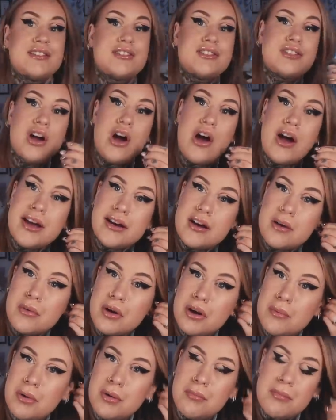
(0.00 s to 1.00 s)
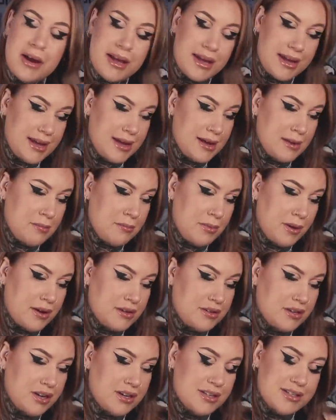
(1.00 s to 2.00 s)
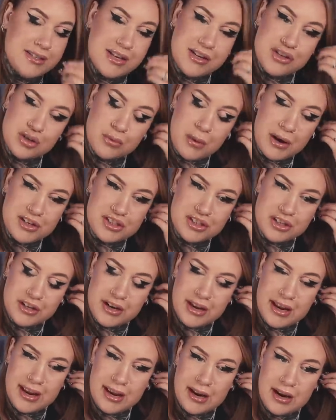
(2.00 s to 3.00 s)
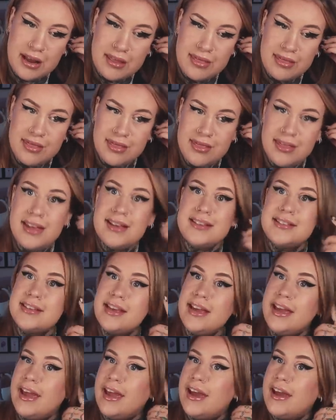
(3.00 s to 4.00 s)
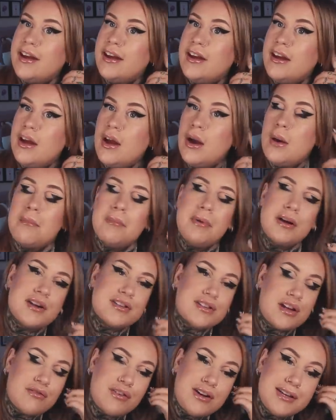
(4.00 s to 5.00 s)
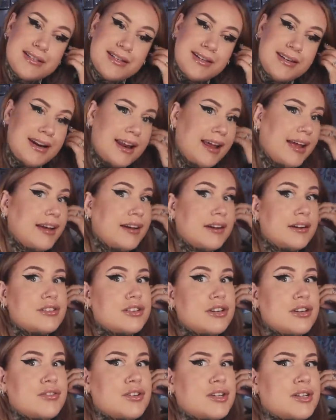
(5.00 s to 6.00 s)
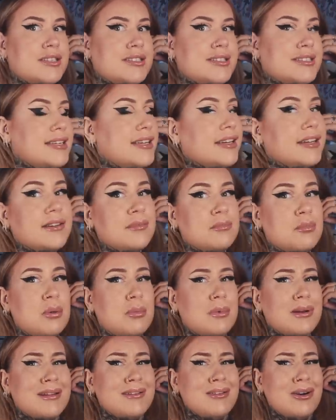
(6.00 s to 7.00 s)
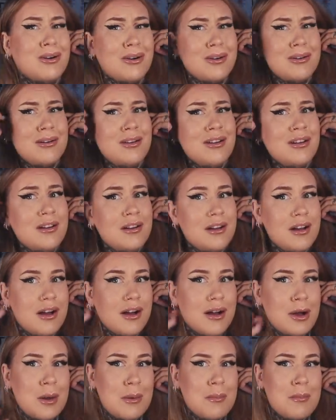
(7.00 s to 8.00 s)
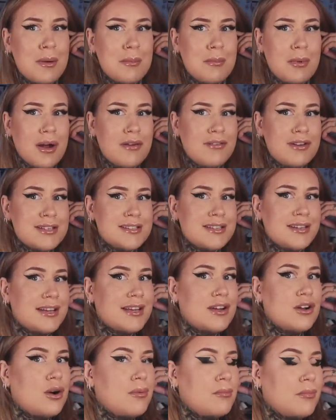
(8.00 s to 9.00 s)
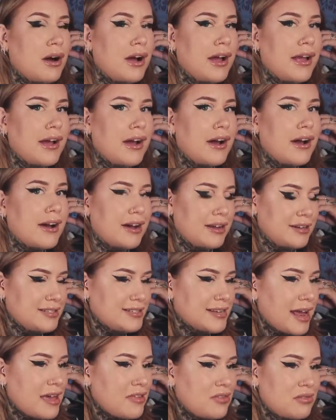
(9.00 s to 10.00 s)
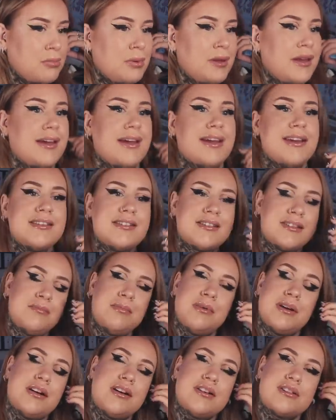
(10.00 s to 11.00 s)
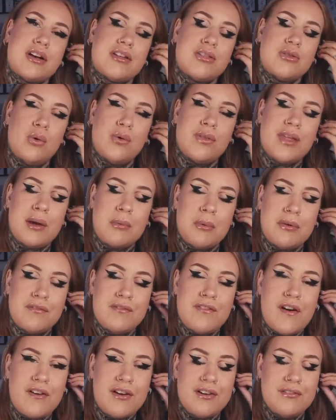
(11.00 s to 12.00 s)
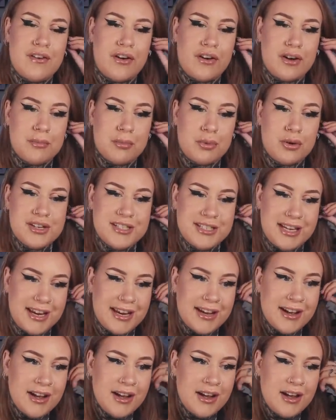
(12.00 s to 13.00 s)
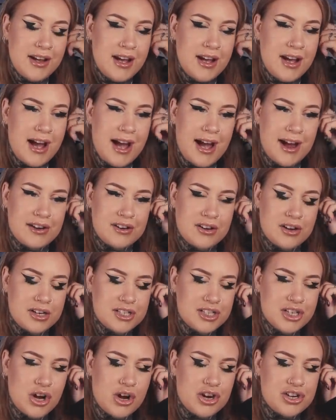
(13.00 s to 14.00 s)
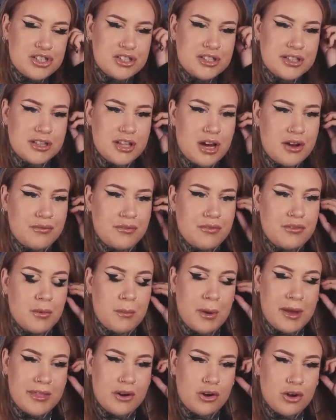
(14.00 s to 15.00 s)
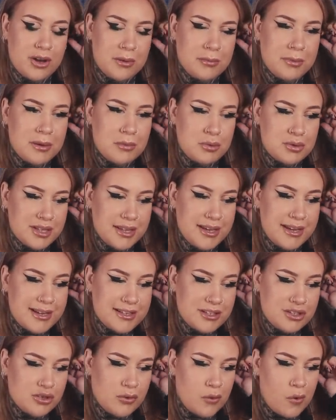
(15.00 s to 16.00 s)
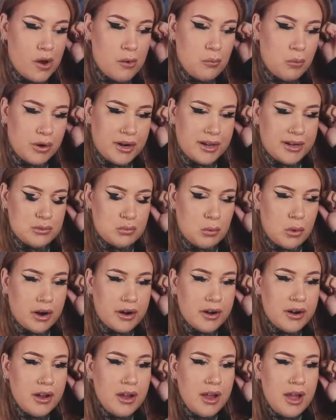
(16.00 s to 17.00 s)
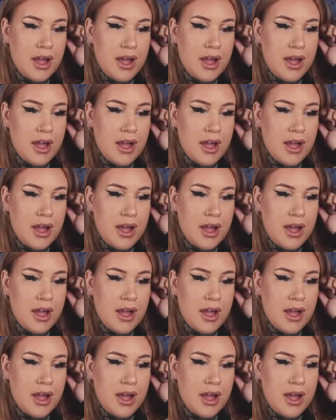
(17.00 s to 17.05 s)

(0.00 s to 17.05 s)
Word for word: started. I'm going to put my earbud situation in this ear because I recently, I don't know if you can see it, probably not, um, but I recently got my uh, daith pierced because I thought they were very, very pretty and I don't know, I just love the way they look in people's ears, so I wanted one.